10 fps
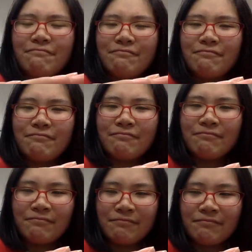
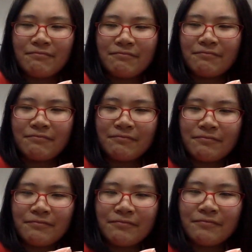
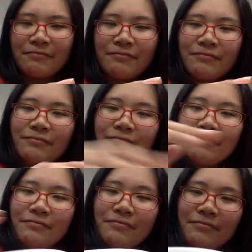
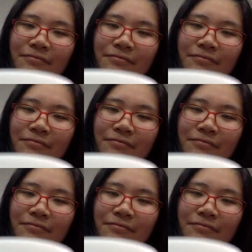(silent)